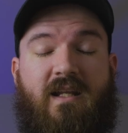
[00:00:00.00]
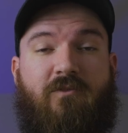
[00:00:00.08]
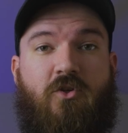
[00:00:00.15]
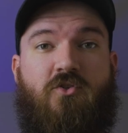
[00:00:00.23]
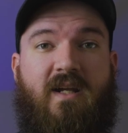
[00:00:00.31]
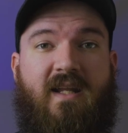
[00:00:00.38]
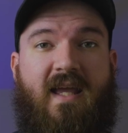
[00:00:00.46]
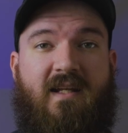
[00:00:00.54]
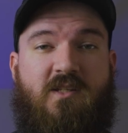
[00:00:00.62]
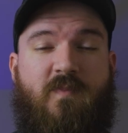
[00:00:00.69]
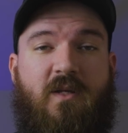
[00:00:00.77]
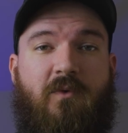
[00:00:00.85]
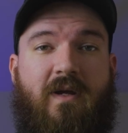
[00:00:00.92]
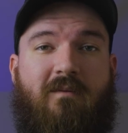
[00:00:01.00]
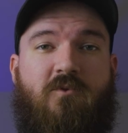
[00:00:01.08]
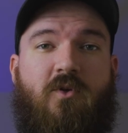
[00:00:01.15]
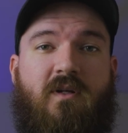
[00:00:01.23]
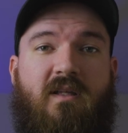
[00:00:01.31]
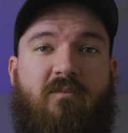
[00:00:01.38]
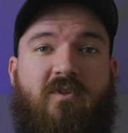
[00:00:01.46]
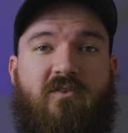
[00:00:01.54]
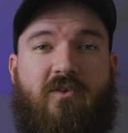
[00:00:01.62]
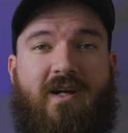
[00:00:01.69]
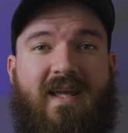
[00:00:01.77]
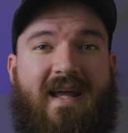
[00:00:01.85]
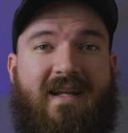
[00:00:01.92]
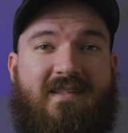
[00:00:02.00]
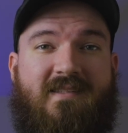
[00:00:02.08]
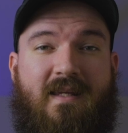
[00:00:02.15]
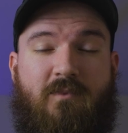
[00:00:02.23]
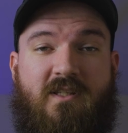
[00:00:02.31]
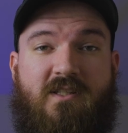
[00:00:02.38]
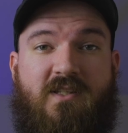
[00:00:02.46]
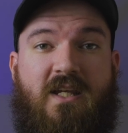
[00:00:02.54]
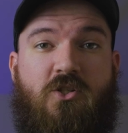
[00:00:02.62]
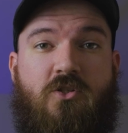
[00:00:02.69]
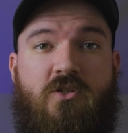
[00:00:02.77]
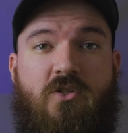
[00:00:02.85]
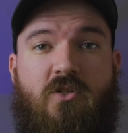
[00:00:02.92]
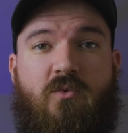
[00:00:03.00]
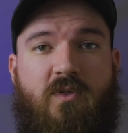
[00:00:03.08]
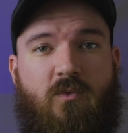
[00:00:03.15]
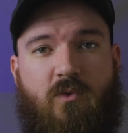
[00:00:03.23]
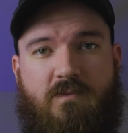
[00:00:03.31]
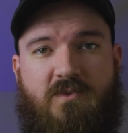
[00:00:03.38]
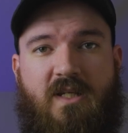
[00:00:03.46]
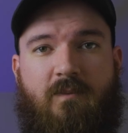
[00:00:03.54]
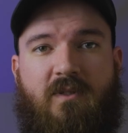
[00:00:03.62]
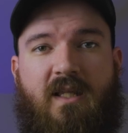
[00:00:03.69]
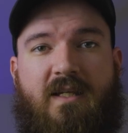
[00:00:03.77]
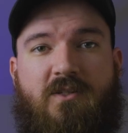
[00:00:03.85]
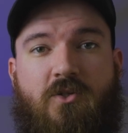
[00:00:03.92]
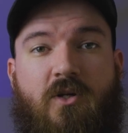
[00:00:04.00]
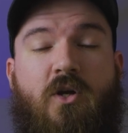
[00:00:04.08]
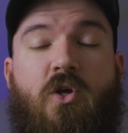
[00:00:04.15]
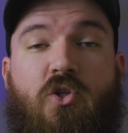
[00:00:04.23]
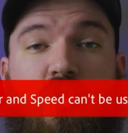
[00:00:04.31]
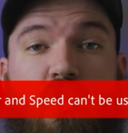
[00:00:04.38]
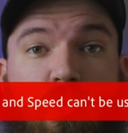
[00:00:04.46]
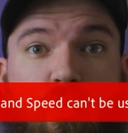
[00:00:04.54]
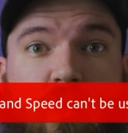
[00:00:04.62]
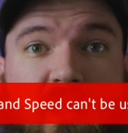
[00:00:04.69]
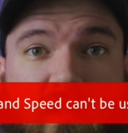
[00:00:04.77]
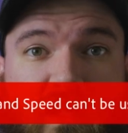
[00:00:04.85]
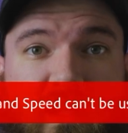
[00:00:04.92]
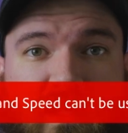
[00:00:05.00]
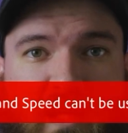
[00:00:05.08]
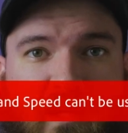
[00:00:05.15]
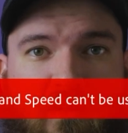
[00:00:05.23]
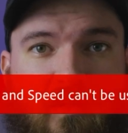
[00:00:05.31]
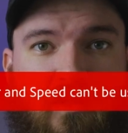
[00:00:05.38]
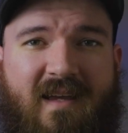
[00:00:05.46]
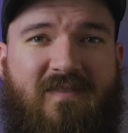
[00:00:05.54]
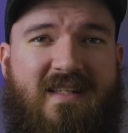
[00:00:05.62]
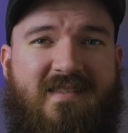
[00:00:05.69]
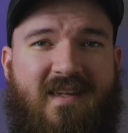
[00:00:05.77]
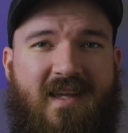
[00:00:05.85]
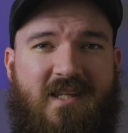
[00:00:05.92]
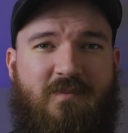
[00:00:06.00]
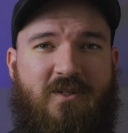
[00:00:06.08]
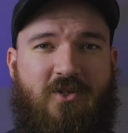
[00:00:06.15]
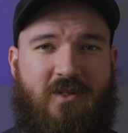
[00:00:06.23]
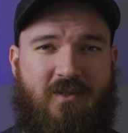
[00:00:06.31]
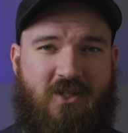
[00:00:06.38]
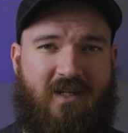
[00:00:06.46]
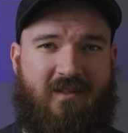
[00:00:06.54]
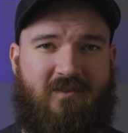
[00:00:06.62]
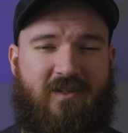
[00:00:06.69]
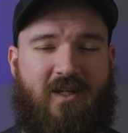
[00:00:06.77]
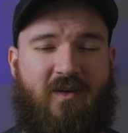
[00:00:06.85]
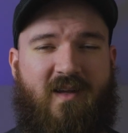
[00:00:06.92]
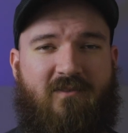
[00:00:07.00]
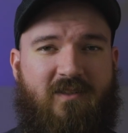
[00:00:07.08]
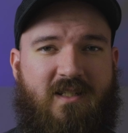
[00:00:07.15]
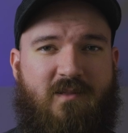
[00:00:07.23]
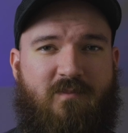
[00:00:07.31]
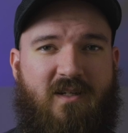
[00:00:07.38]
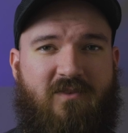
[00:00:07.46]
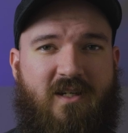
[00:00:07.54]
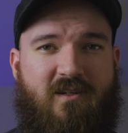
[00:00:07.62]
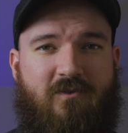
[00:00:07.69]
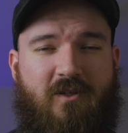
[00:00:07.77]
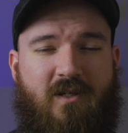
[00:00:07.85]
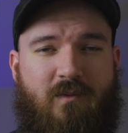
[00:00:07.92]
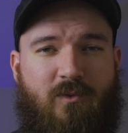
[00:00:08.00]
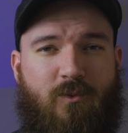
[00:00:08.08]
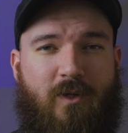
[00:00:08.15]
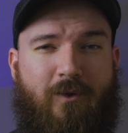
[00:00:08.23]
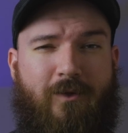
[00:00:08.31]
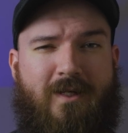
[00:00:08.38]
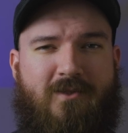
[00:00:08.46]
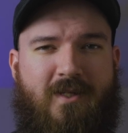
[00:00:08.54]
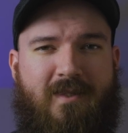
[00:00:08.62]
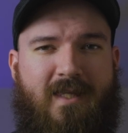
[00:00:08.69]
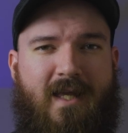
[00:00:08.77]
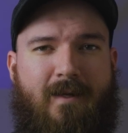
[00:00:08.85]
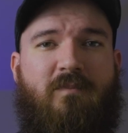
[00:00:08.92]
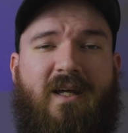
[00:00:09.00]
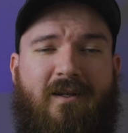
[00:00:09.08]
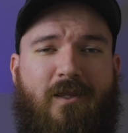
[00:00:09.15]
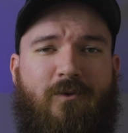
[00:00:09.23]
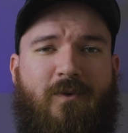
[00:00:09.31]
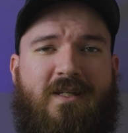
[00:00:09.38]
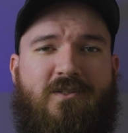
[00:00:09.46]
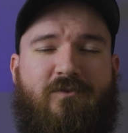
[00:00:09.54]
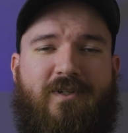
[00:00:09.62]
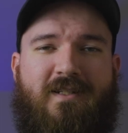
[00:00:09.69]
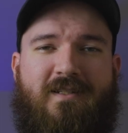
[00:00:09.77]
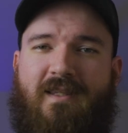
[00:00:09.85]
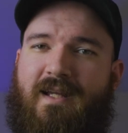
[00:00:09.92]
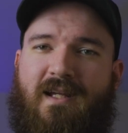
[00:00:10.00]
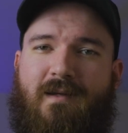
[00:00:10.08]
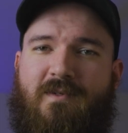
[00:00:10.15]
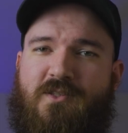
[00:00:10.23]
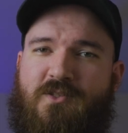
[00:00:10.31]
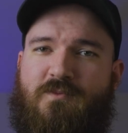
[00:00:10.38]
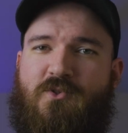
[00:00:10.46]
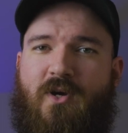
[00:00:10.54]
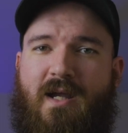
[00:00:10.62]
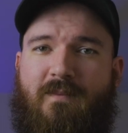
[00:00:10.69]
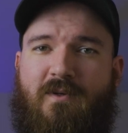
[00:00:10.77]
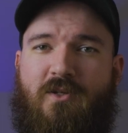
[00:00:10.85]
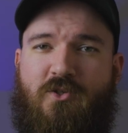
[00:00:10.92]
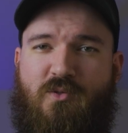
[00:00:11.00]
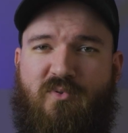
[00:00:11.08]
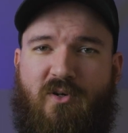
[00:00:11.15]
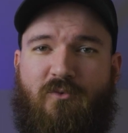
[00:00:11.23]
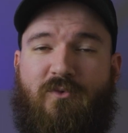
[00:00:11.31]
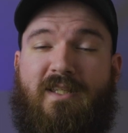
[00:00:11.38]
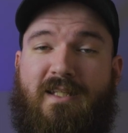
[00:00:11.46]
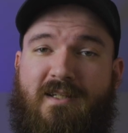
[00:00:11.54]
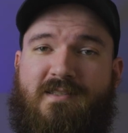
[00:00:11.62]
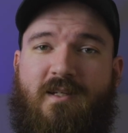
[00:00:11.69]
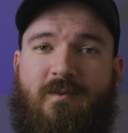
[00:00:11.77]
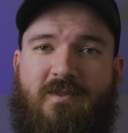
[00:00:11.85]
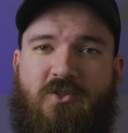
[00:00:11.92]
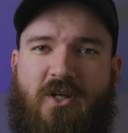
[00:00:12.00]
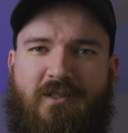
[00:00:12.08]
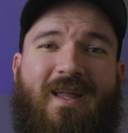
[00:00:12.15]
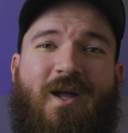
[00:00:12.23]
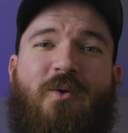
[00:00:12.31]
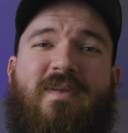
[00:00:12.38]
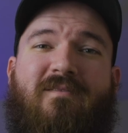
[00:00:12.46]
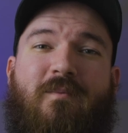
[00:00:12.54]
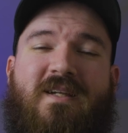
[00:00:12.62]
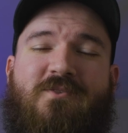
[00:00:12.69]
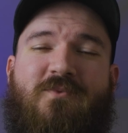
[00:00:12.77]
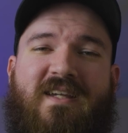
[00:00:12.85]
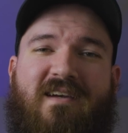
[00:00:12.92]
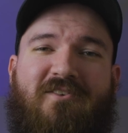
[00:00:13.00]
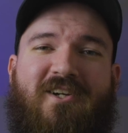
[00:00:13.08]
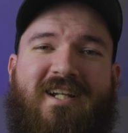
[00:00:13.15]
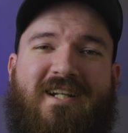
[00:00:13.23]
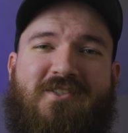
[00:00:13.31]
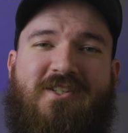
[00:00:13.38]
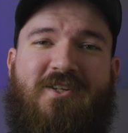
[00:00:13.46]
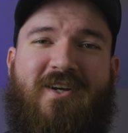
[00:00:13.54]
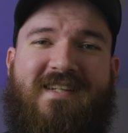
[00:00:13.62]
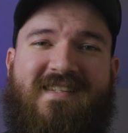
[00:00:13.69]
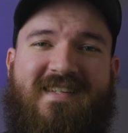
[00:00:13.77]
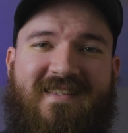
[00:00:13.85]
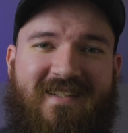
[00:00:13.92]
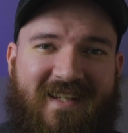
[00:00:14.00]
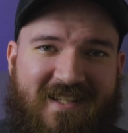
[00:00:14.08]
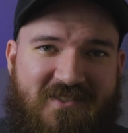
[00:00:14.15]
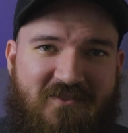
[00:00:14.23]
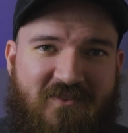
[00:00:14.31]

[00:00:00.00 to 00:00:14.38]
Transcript: Now, if you're trying to add a speed ramp to a clip that you've already added stabilization to with Warp Stabilizer, you will get an error. If that's the case, be sure to check out the video I have linked above here for a couple of workarounds on that. But otherwise, don't forget to like, comment, and subscribe. Your support really does help the channel. I hope you have the best week ever, and I'll see you guys in the next